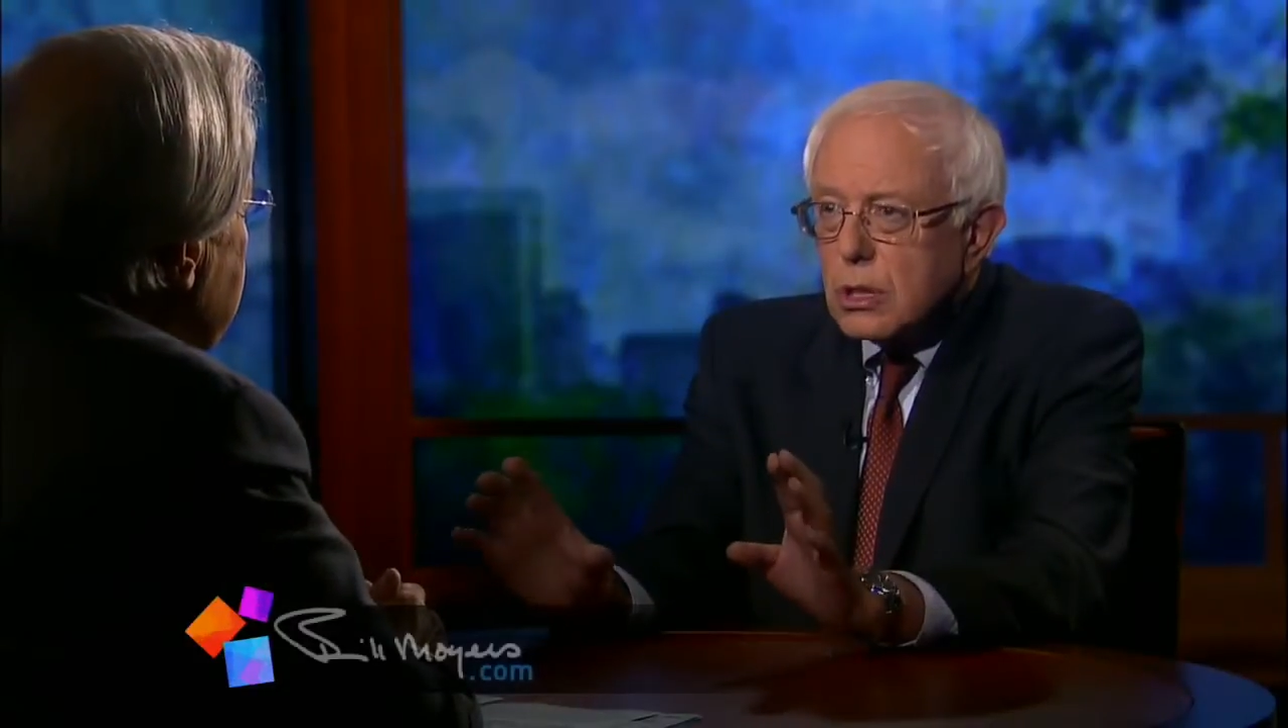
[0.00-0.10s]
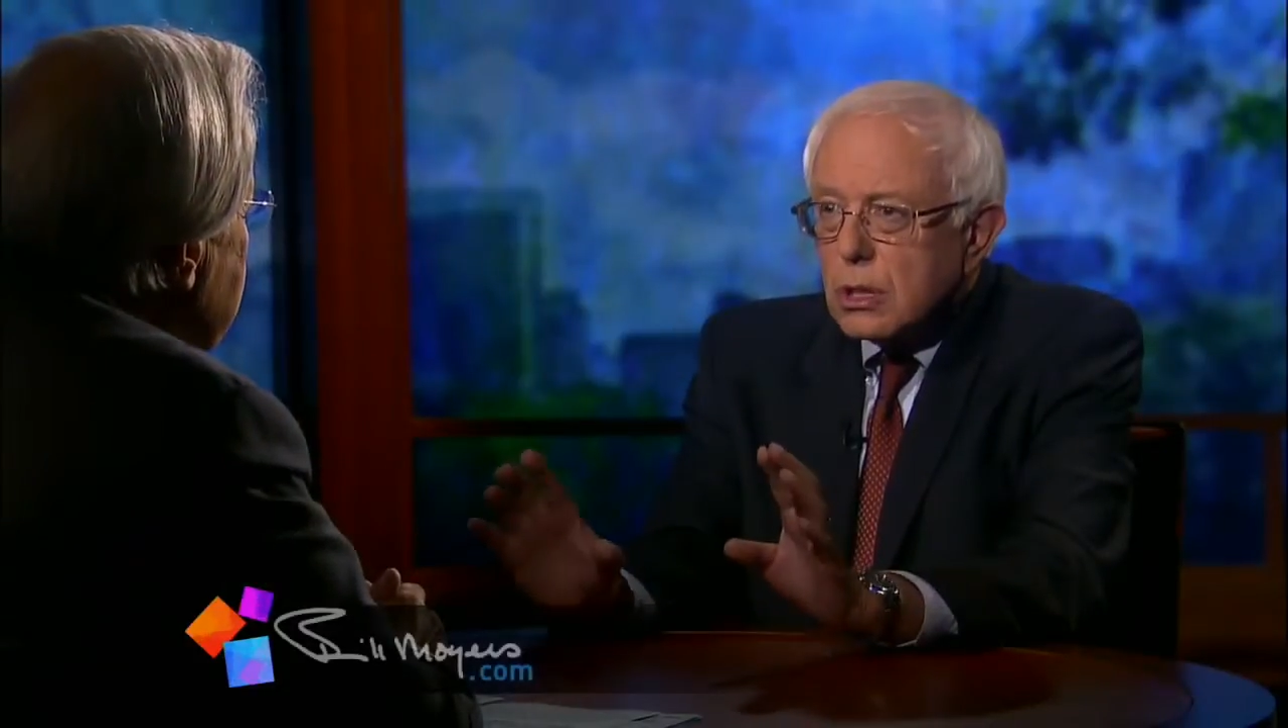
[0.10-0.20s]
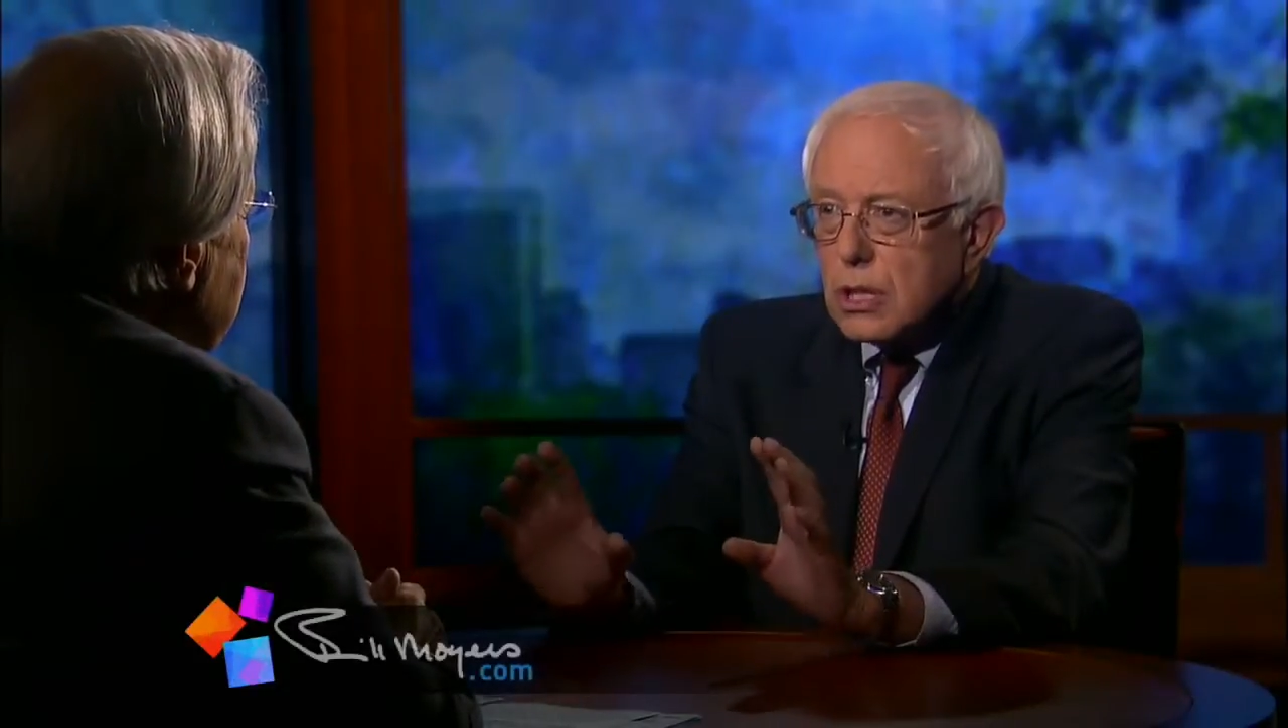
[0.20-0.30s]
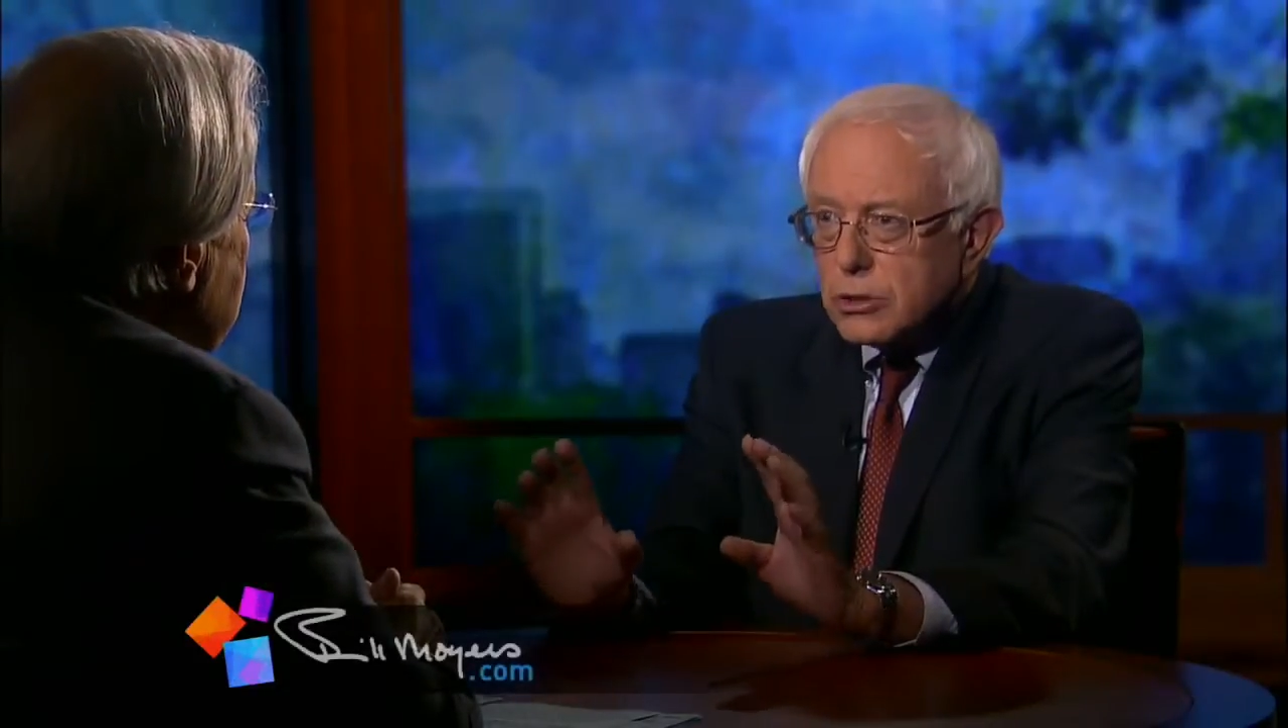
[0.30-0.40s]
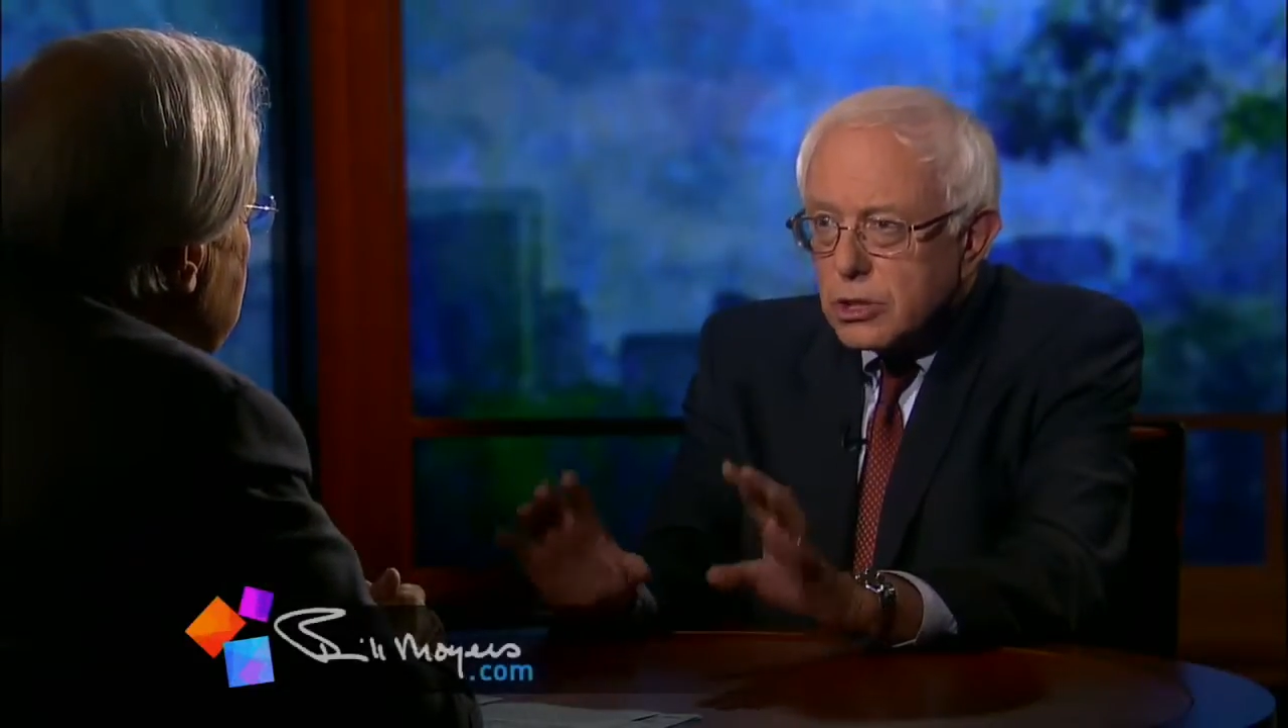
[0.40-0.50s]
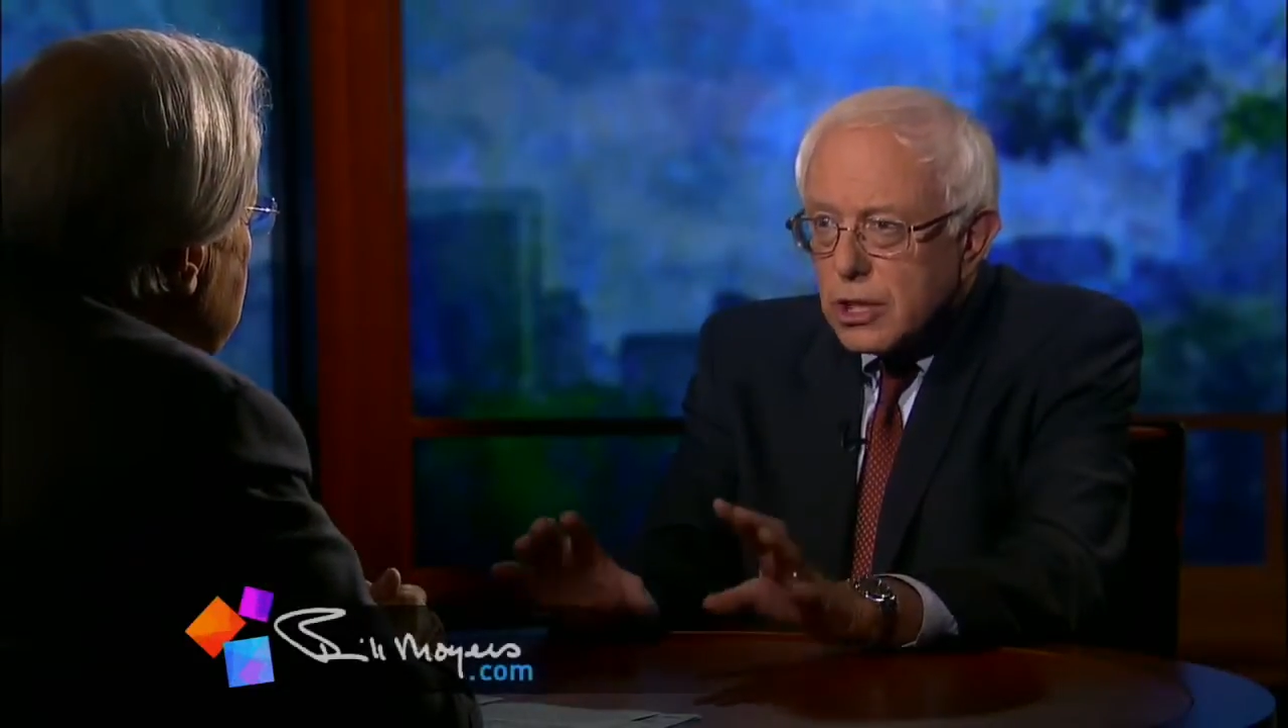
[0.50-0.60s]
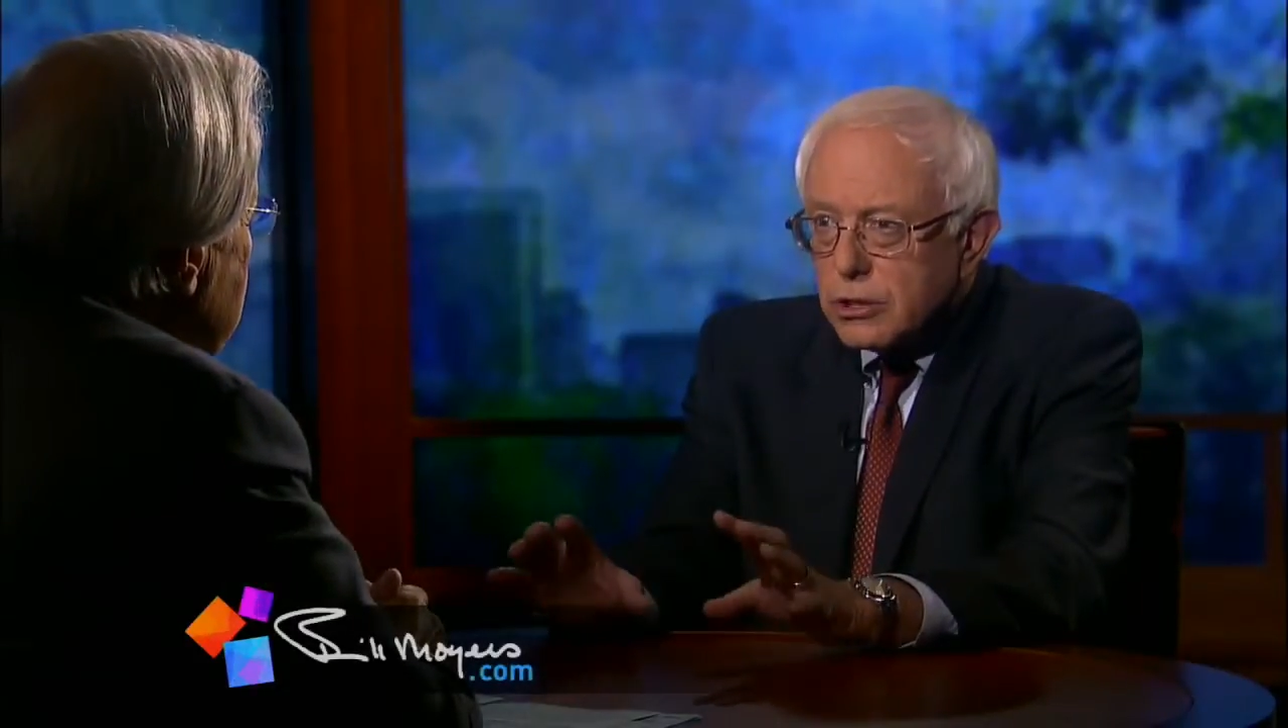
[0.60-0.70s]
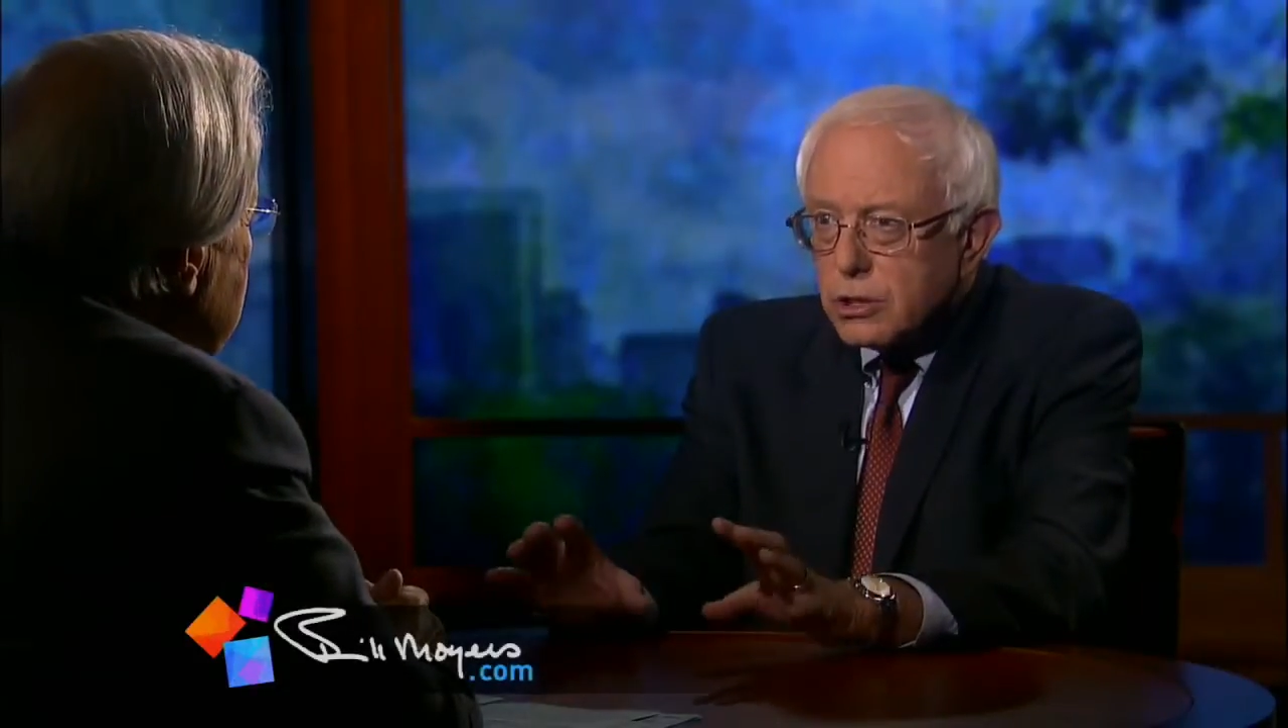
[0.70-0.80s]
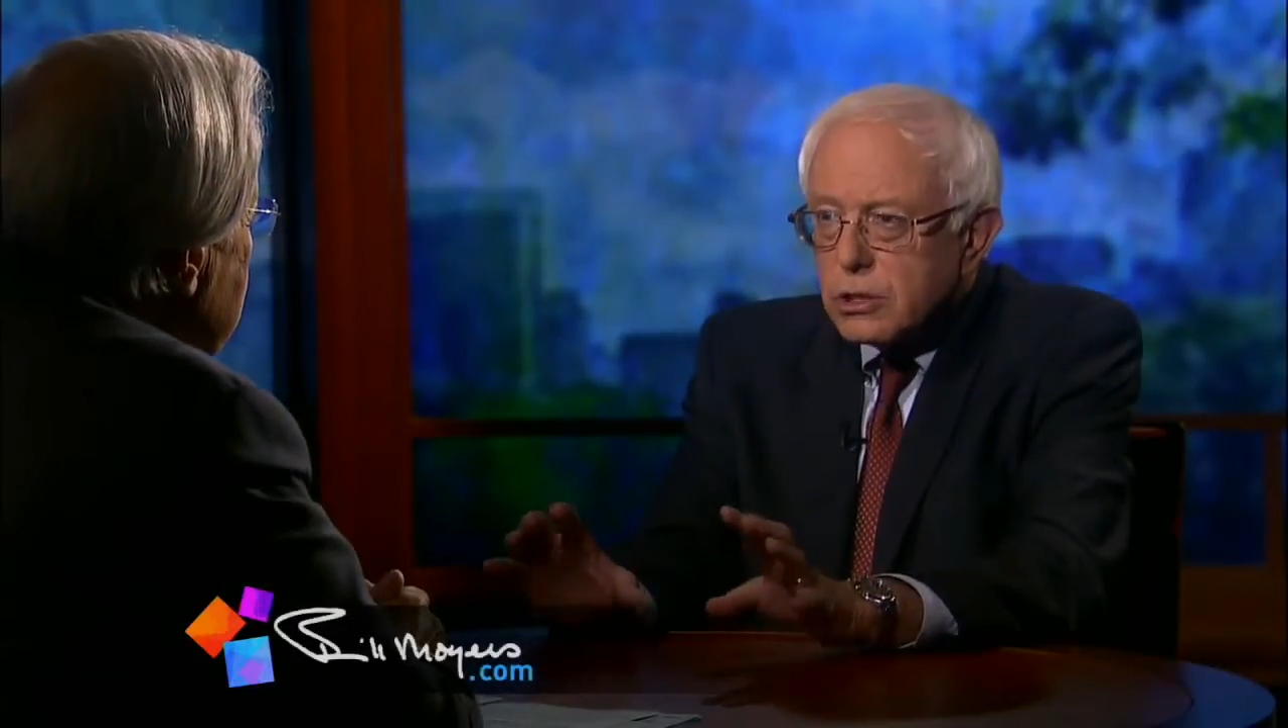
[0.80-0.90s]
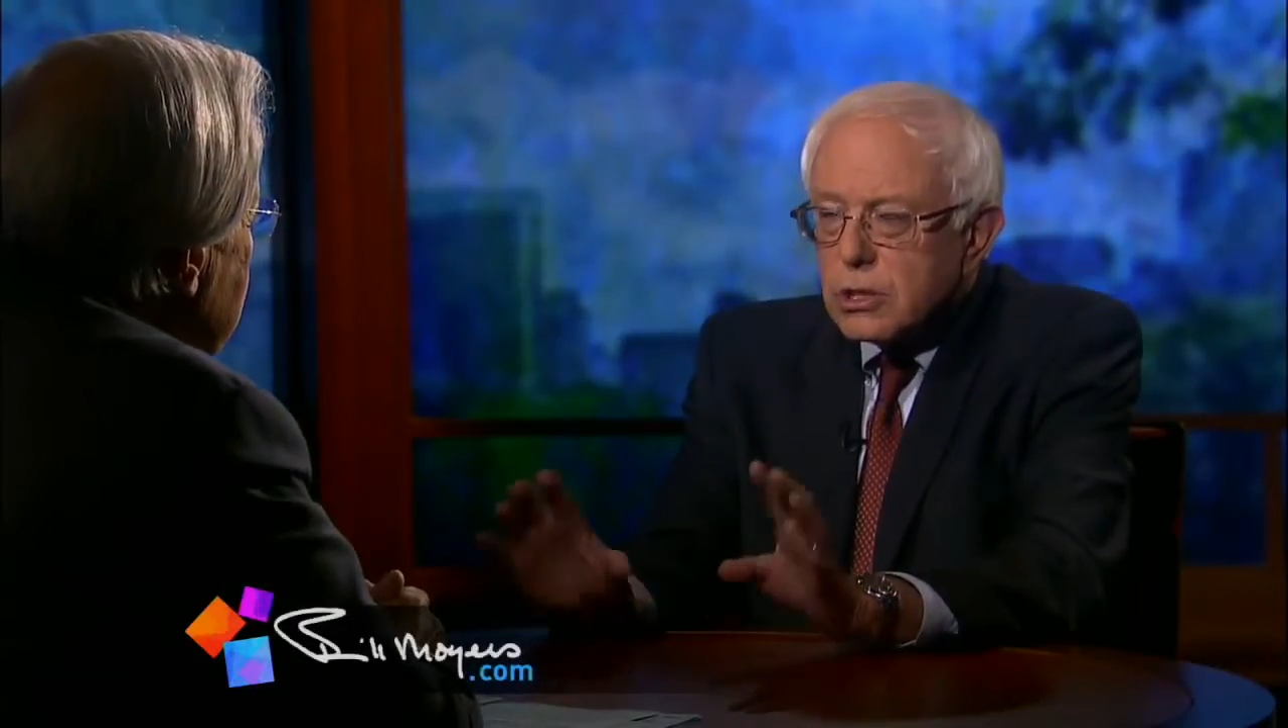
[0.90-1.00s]

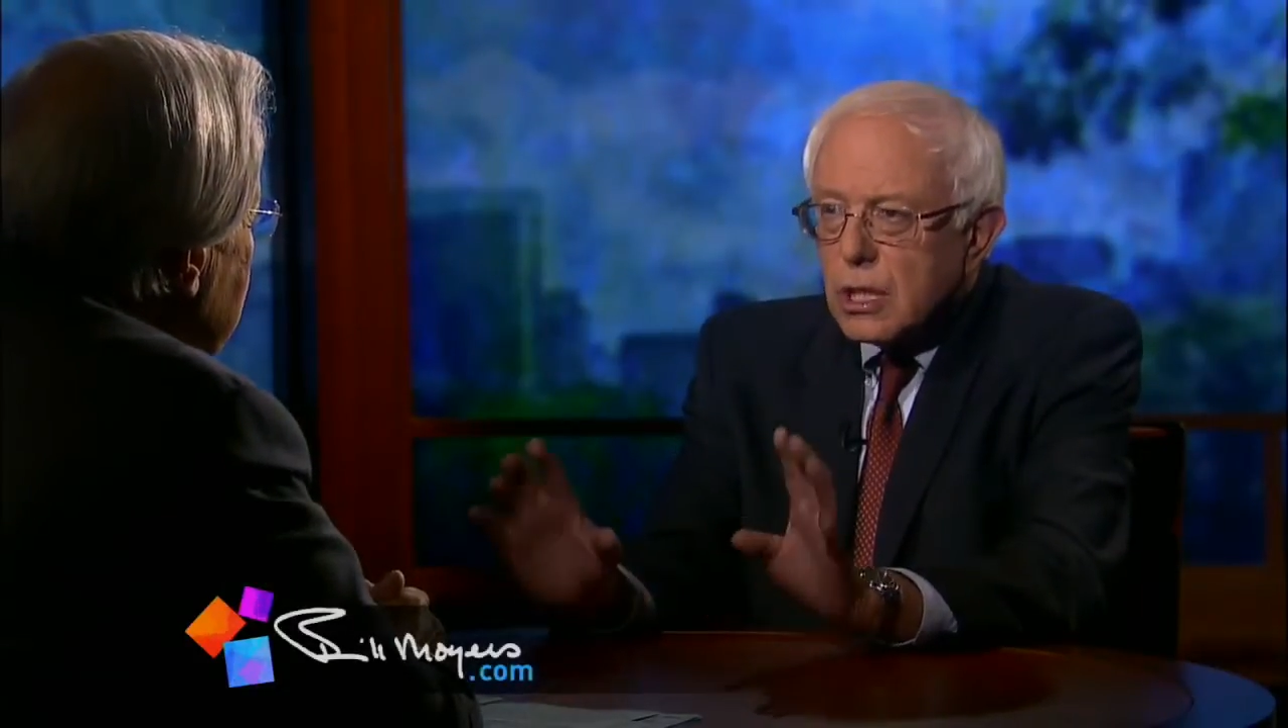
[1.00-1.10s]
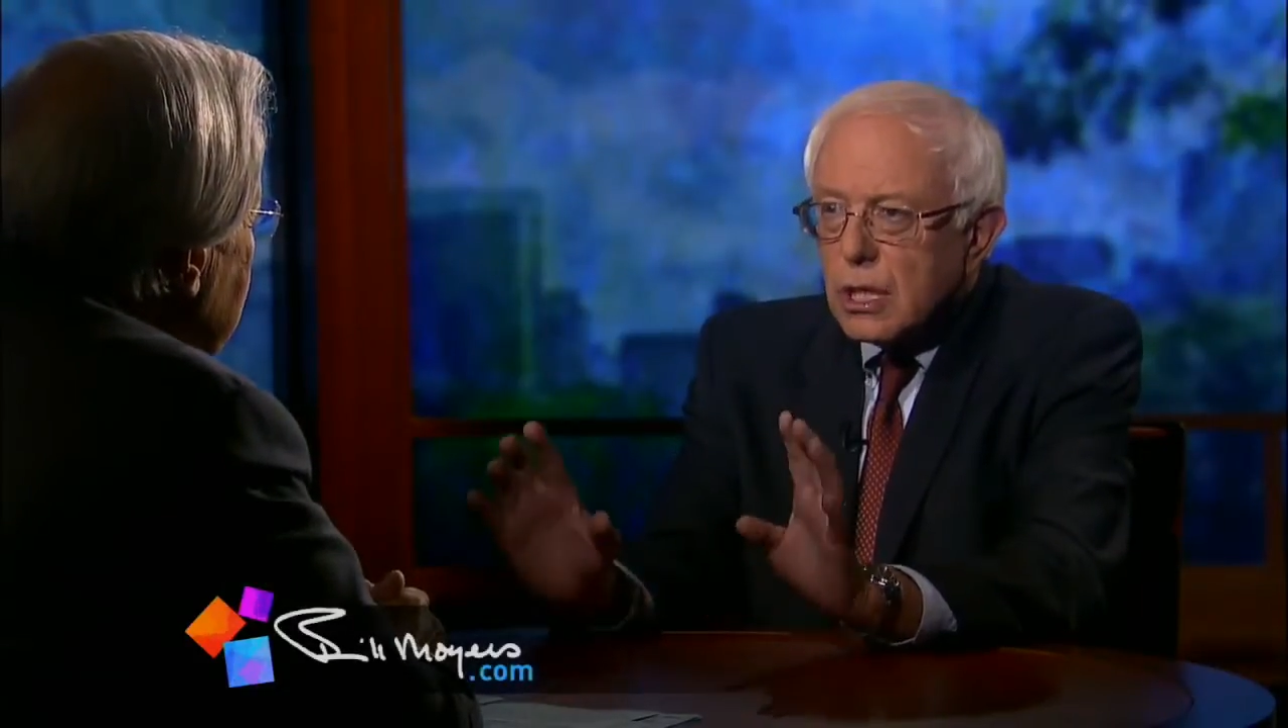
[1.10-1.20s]
legislatures